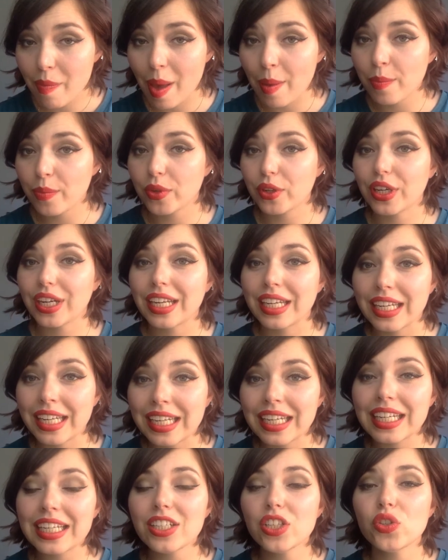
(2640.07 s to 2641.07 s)
remember, in
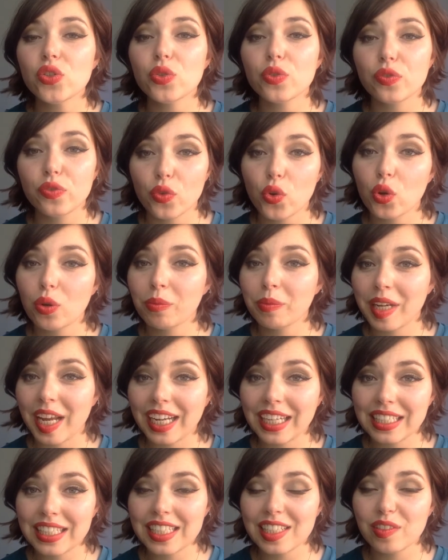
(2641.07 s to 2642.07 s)
English, to form
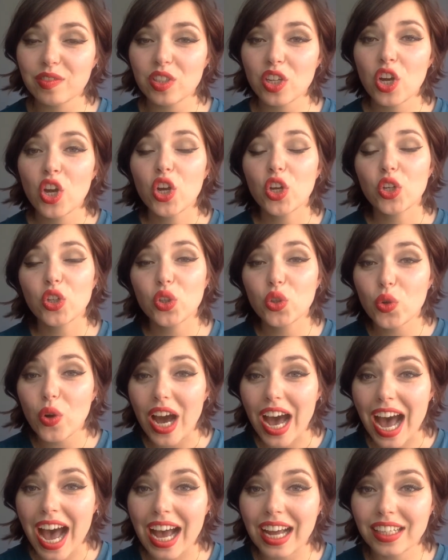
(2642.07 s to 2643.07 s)
negatives,
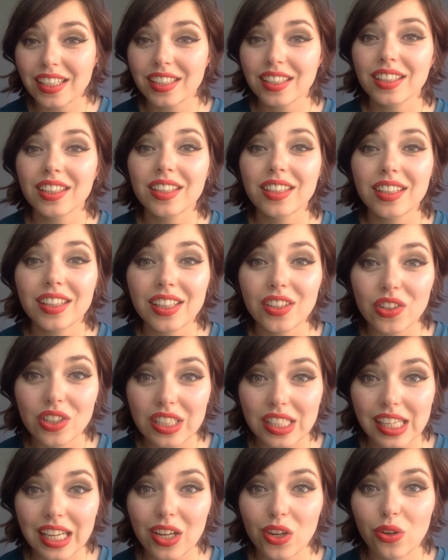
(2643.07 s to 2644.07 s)
you add the
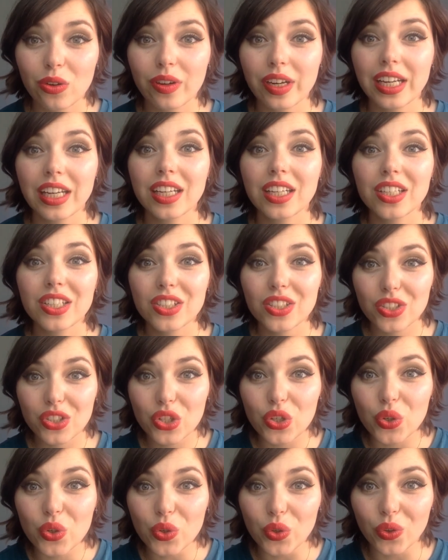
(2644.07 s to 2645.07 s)
auxiliary
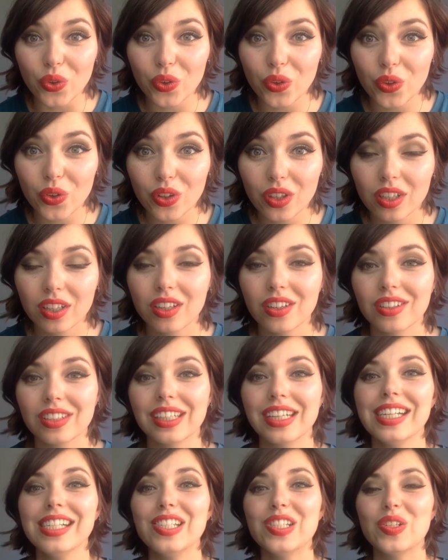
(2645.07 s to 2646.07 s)
do.
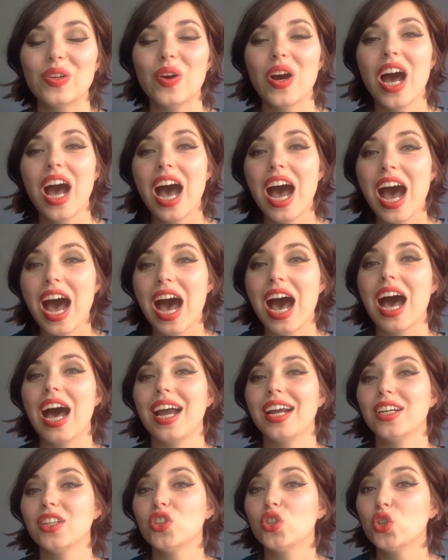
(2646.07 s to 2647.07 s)
Okay, so
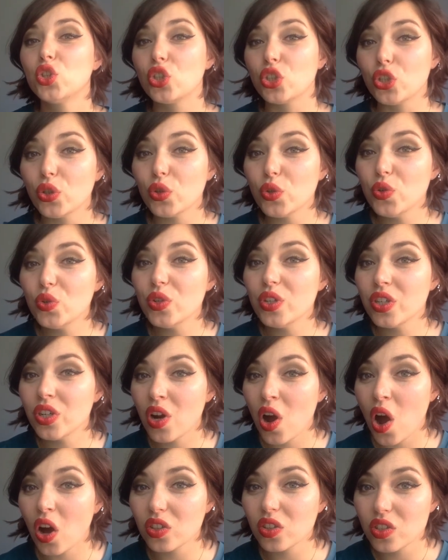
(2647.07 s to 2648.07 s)
I do
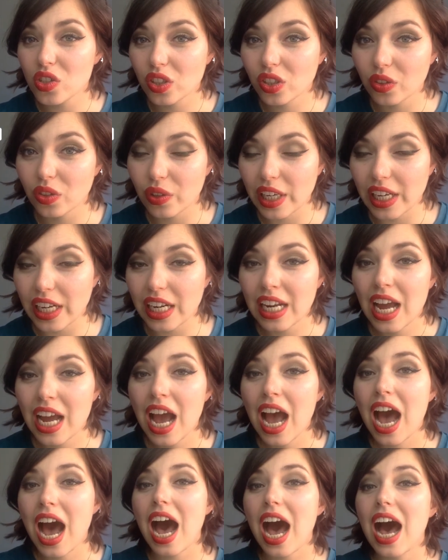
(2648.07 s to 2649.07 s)
not agree.
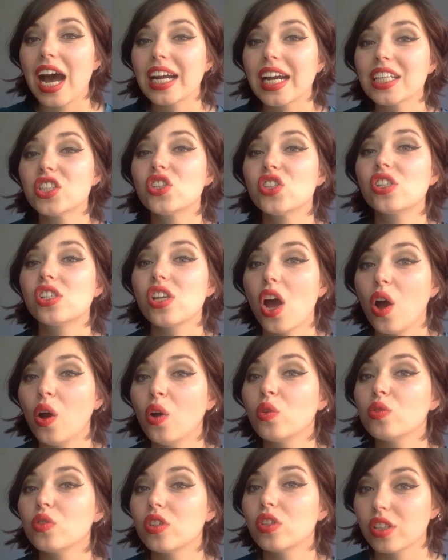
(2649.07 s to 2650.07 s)
I
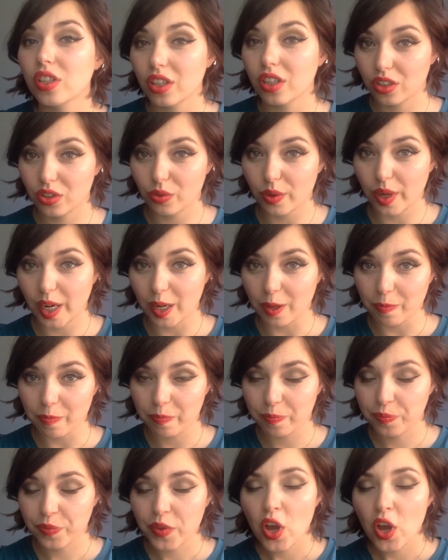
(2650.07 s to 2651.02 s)
don't agree.